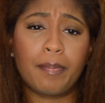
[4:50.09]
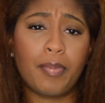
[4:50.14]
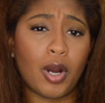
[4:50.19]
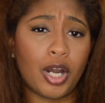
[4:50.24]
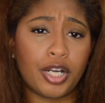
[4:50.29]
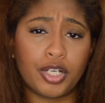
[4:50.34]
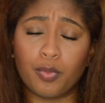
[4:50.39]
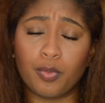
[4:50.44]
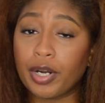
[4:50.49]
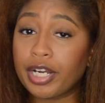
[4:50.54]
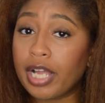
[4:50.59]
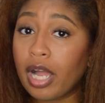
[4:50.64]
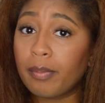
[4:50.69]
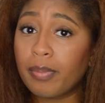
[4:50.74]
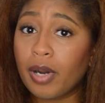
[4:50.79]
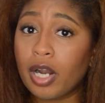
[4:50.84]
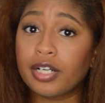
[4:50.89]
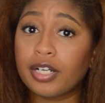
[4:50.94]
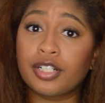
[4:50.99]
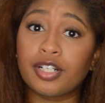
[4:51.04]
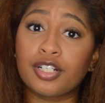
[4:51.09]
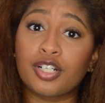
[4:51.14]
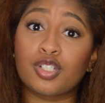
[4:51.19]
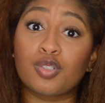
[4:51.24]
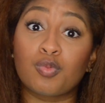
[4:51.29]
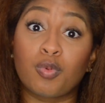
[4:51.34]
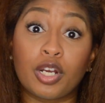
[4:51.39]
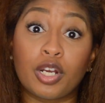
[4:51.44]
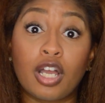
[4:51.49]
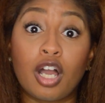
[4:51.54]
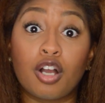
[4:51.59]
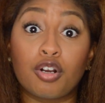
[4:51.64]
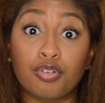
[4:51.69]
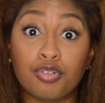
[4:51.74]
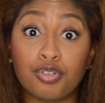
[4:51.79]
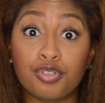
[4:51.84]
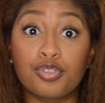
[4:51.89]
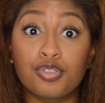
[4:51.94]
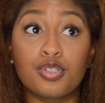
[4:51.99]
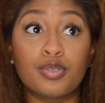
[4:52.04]
part workout partners, workout
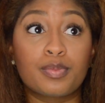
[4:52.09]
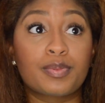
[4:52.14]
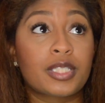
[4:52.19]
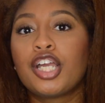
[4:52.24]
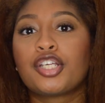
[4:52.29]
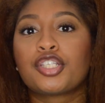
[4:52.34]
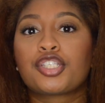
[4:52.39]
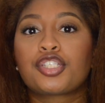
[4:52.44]
groups.